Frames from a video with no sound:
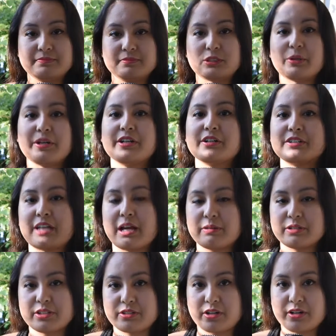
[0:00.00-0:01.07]
So here's how
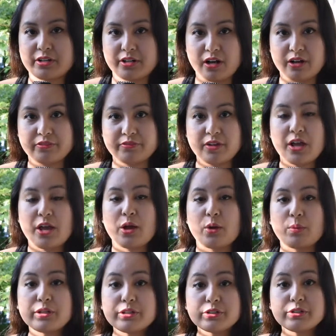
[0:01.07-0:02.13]
it started off.
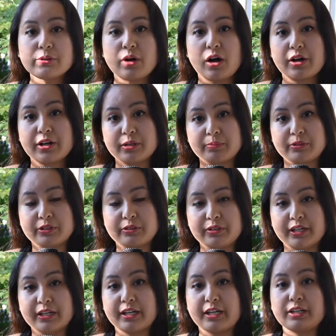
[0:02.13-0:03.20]
When you do hot air
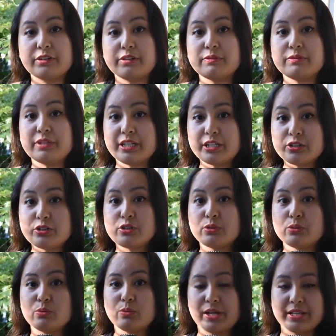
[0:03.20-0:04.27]
ballooning, you need
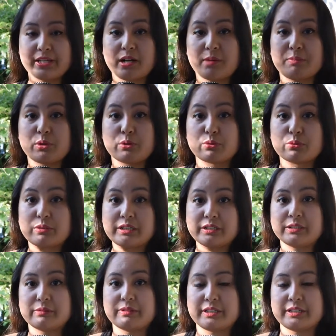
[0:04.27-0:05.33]
to wake up
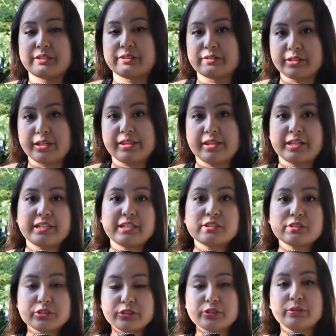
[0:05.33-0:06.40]
really, really early. They need
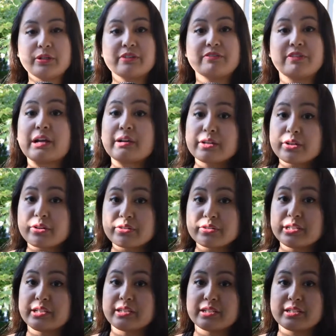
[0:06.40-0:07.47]
to do it very
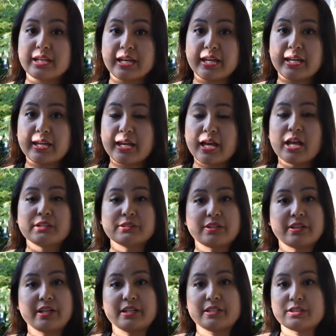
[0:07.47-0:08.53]
early in the day so
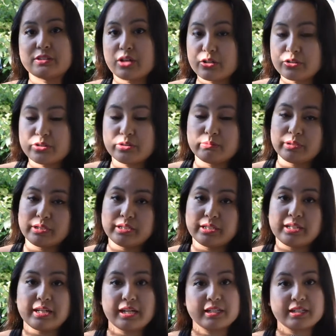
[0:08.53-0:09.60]
that it's not too
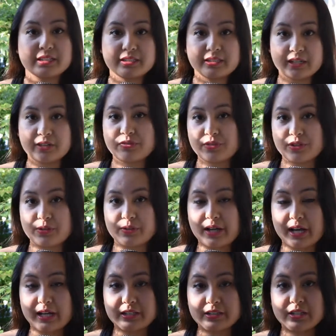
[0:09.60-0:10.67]
windy and it's safe for you
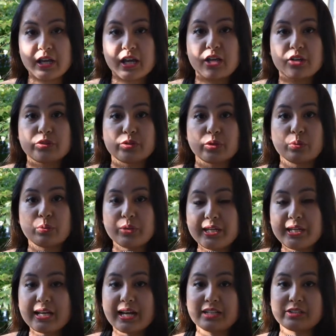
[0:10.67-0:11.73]
guys. So
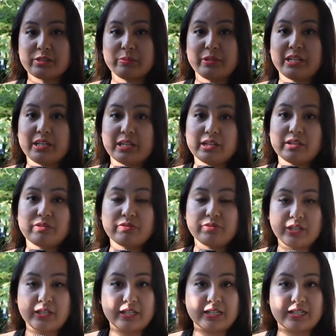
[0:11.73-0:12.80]
we had to be in
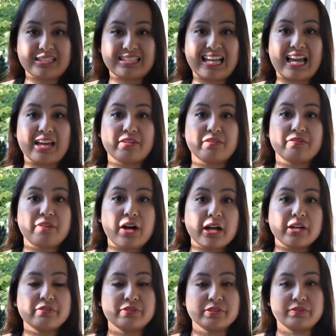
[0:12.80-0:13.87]
Phoenix at
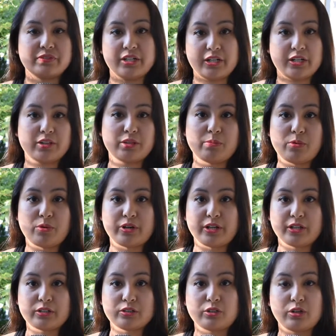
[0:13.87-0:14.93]
5:15 in the
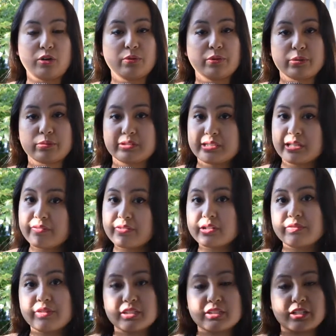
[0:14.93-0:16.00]
morning. So there were 7
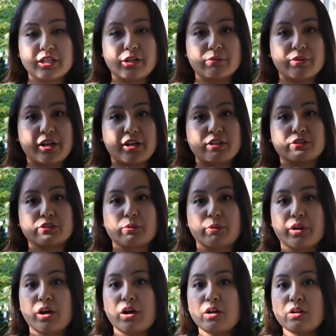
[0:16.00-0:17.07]
of us to get ready. So we
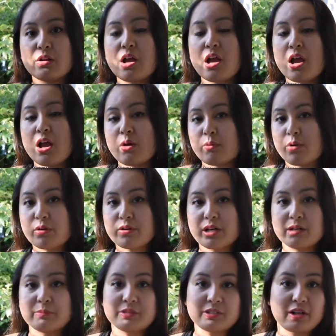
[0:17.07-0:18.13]
all woke
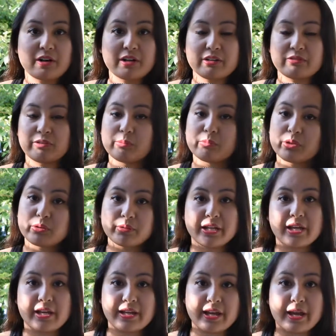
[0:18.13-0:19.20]
up starting from
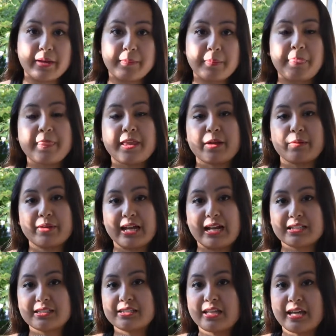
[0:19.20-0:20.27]
3 a.m. We
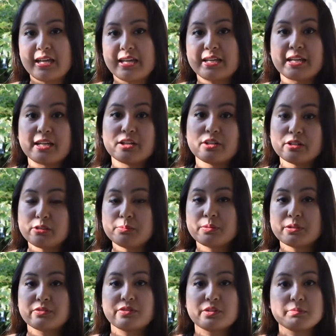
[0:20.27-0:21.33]
had to take an
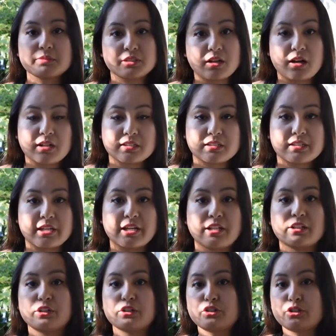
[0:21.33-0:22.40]
Uber from
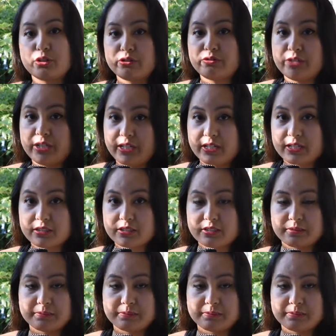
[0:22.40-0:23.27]
Scottsdale to Phoenix.